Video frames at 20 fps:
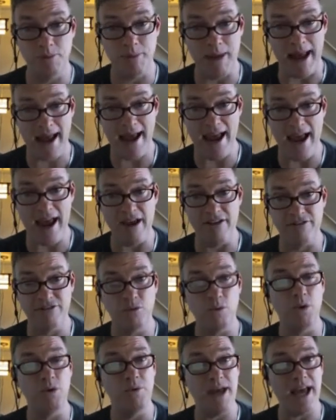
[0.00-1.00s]
behave
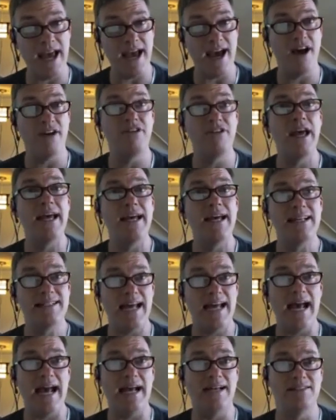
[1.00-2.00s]
when we have
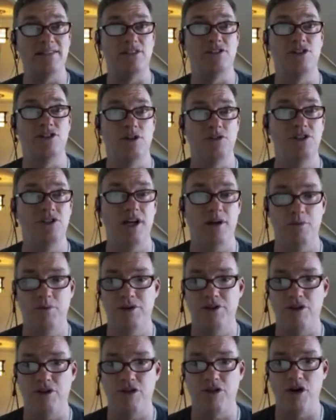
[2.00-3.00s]
tags associated
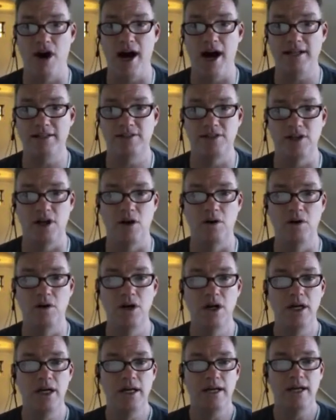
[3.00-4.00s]
with a thought.
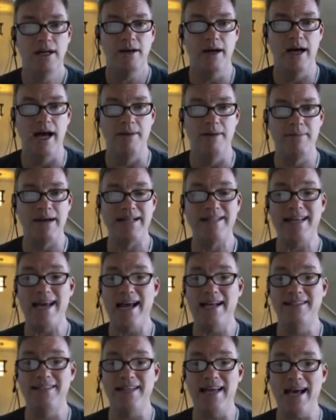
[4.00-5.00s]
So my
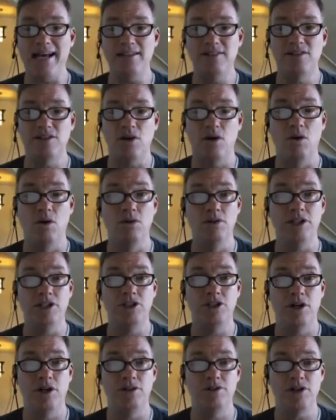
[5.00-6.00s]
tag text
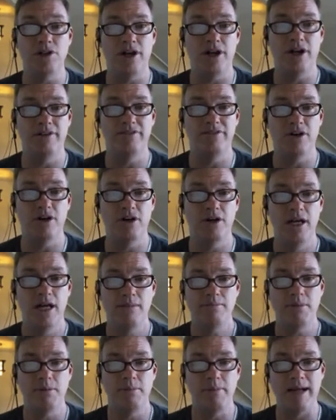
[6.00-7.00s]
only shows on hover,
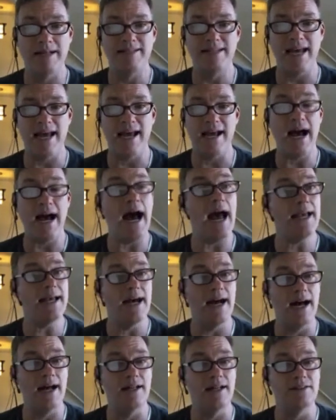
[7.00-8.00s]
but my tag
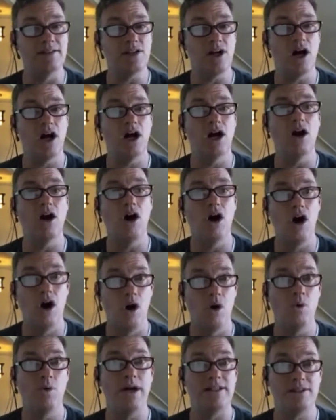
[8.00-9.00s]
icons are
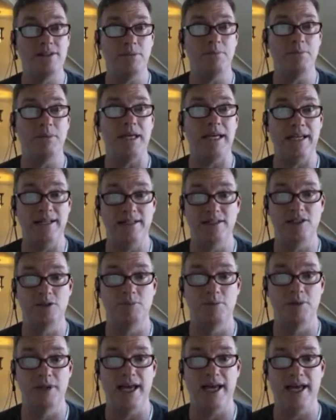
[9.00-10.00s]
always being
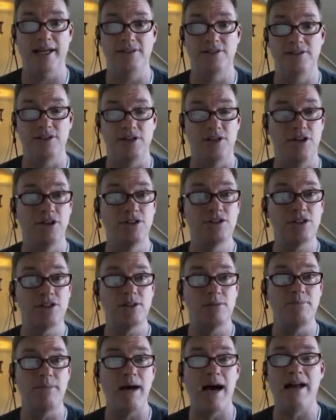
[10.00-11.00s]
displayed. So those
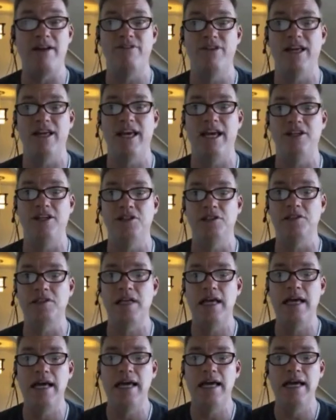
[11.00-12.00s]
are some modifications